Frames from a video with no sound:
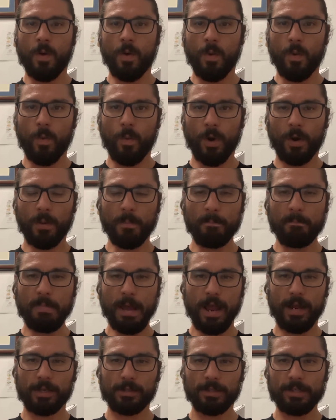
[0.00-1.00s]
Welcome
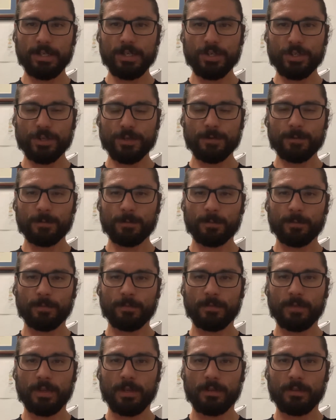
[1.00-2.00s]
back, Legion.
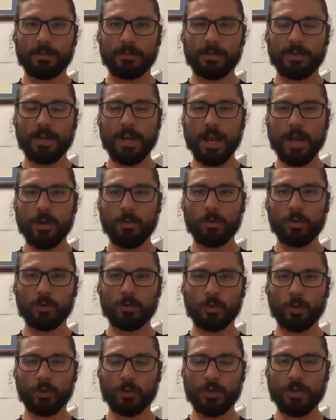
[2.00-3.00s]
Today I want to
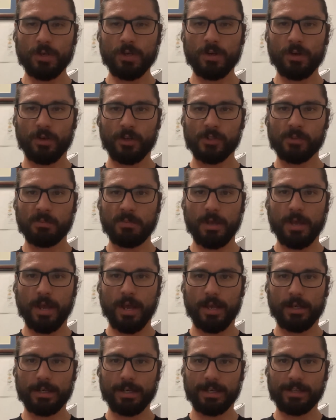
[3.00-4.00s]
talk to you guys
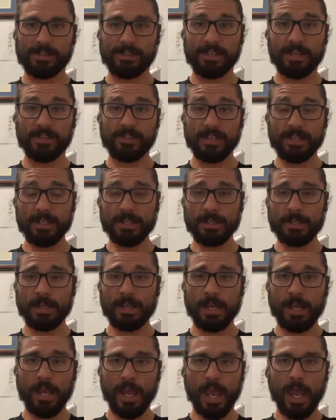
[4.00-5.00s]
about assessing
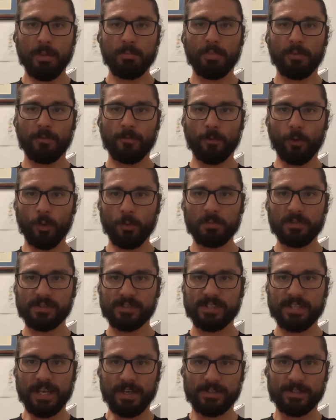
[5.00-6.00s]
and performance
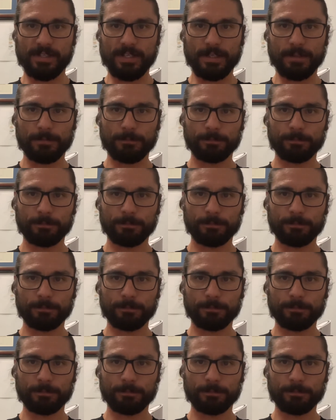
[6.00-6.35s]
testing.